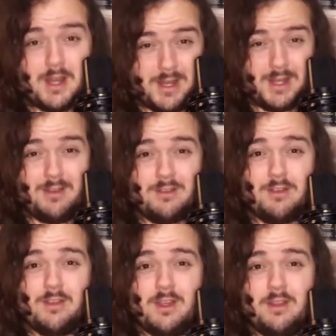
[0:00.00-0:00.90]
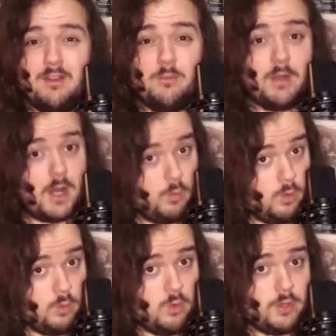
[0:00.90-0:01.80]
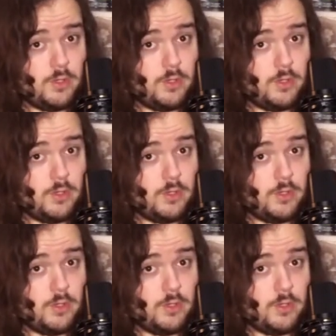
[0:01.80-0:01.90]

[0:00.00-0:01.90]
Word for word: needs to see this, but I will warn